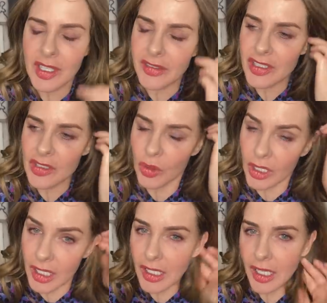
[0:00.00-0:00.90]
And this is what
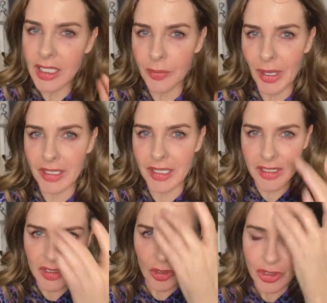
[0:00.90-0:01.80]
I like about it.
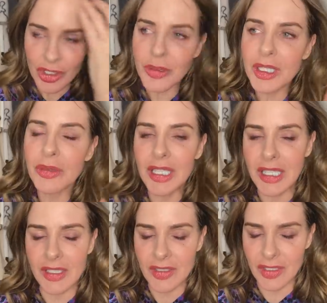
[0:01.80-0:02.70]
It's got two
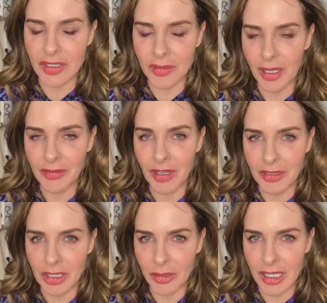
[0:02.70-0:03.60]
ingredients that are my favorite
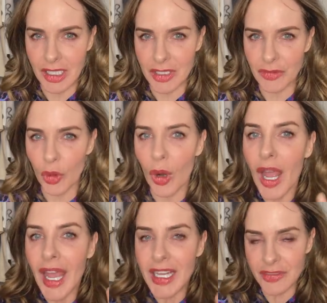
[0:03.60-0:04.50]
ingredients for
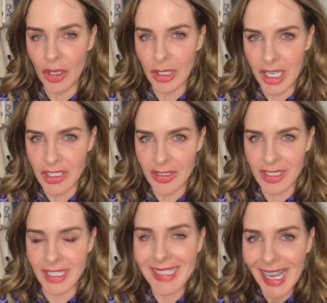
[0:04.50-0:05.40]
exfoliation
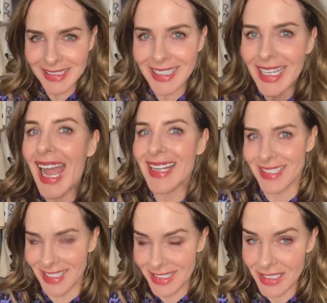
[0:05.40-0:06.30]
skin. Lactic
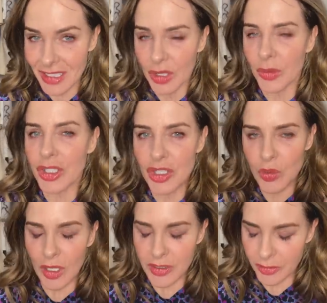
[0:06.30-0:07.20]
acid, which is
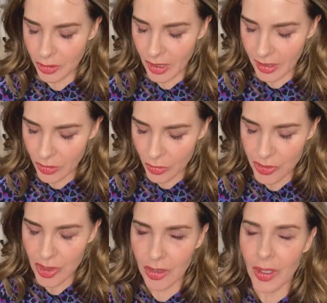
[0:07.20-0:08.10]
wonderful, and
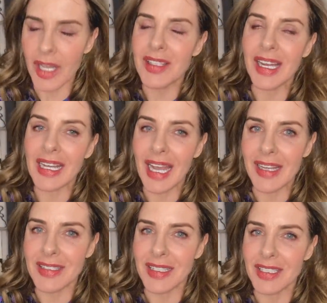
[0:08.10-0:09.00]
also azelaic
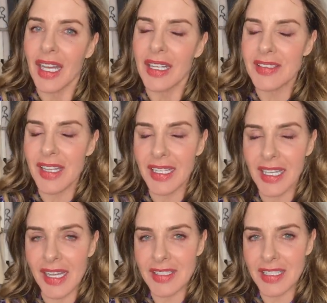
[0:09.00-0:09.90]
acid. And azelaic
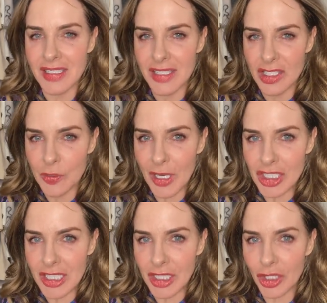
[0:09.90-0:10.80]
acid is
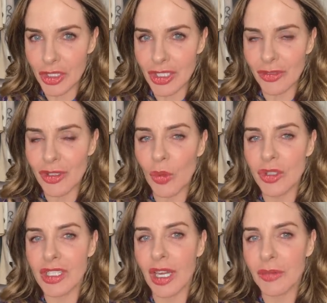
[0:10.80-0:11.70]
especially good if you want
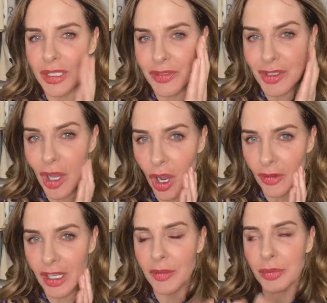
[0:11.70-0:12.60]
to get rid of
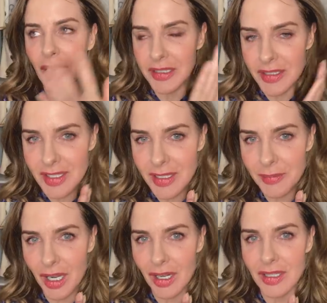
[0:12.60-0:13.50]
scarring, pregnancy
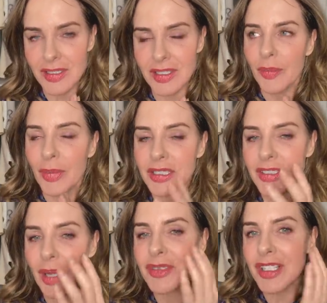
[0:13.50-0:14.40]
mask, but
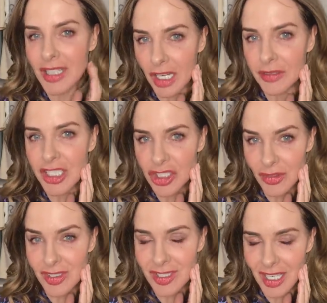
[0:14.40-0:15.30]
some discoloration on
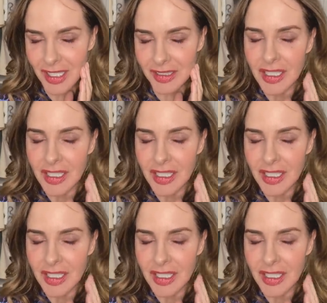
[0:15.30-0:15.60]
the skin.